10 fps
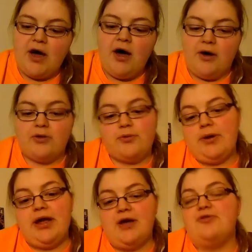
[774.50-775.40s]
Oh,
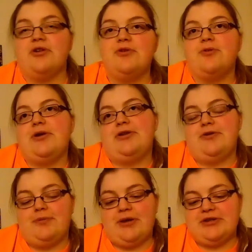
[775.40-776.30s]

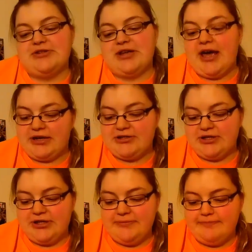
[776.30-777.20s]
322 pages
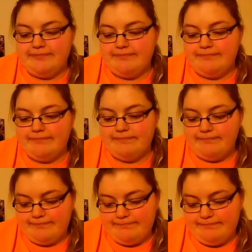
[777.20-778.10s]
actually.
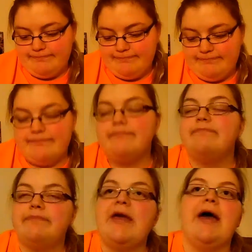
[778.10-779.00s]
Whoa, really?
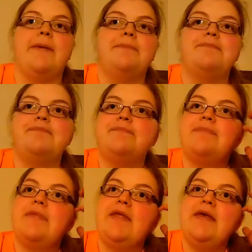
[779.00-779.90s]
Yeah. So you can finish
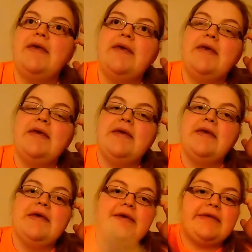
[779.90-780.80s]
them.
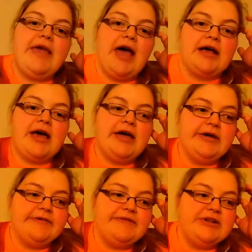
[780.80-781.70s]
Yeah, I
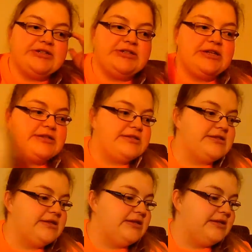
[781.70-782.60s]
could have finished About this
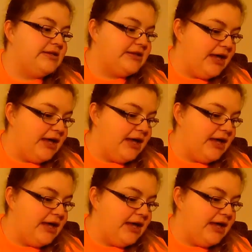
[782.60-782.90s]
eight hours.